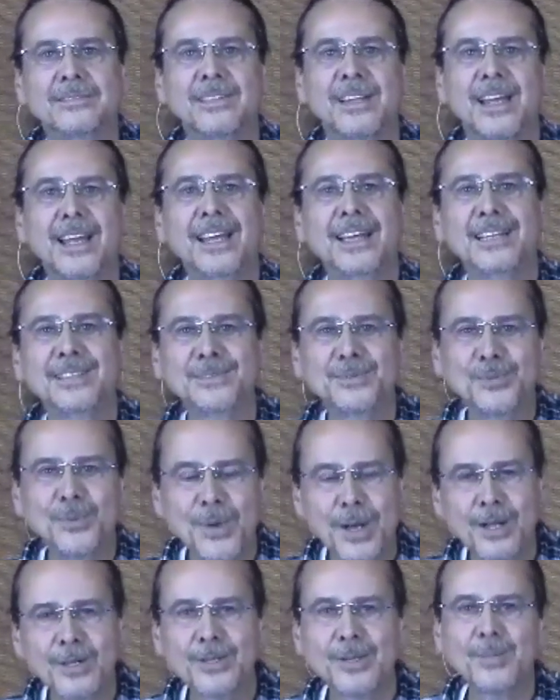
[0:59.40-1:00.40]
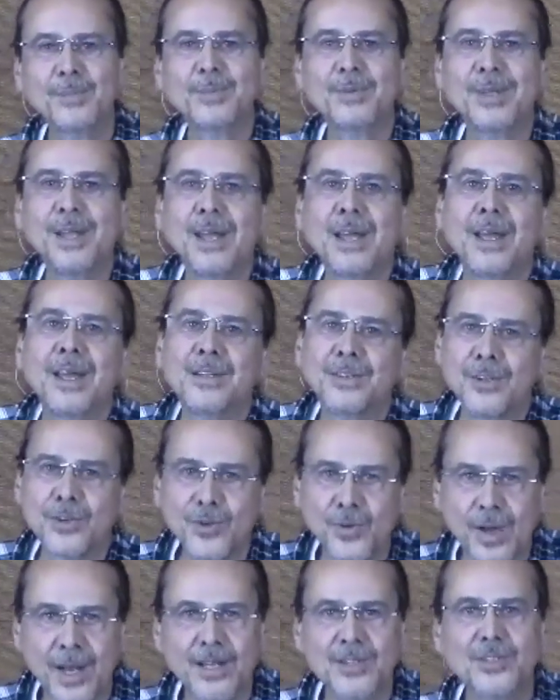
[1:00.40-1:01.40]
and welcome to
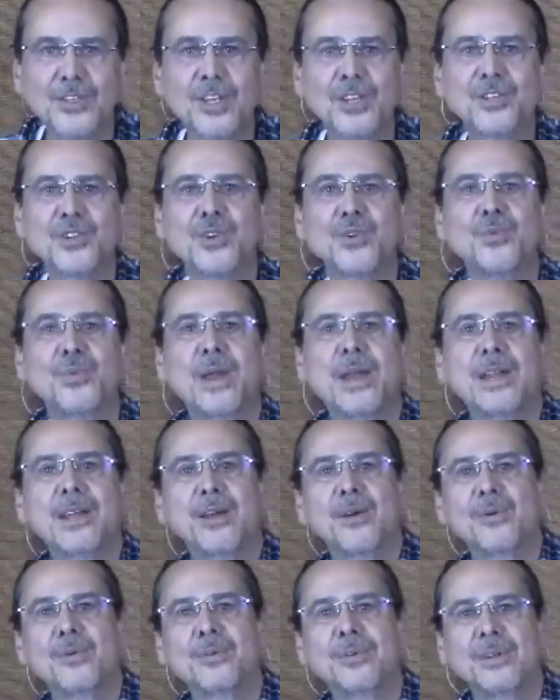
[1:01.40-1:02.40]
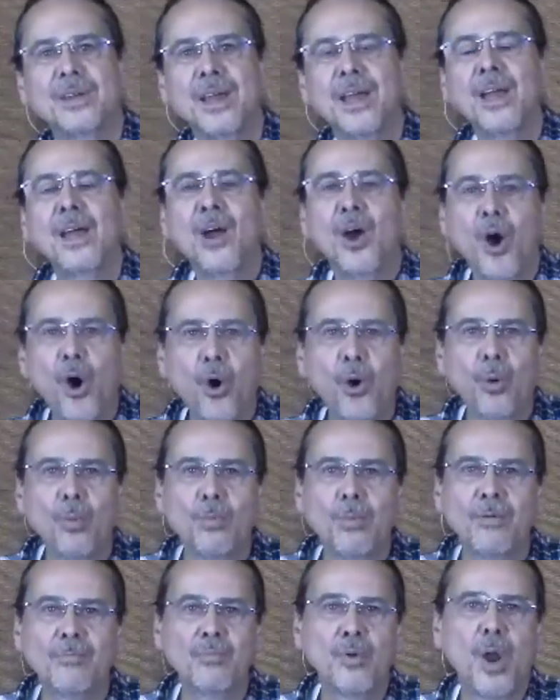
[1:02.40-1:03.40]
Transitional Radio, home
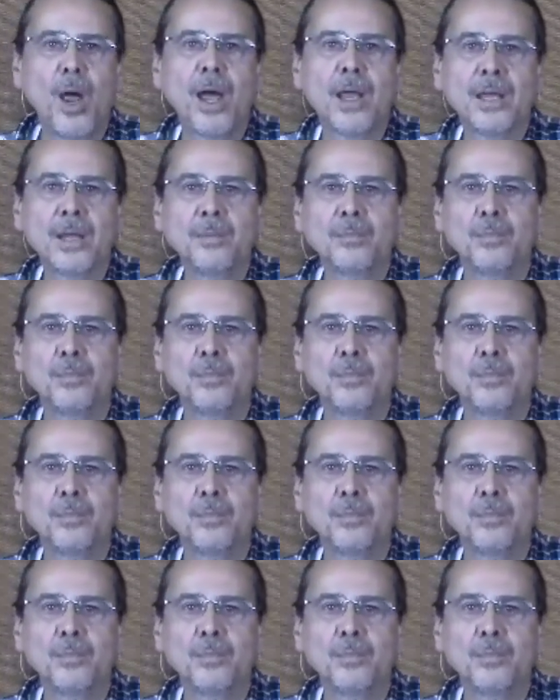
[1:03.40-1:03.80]
of Brian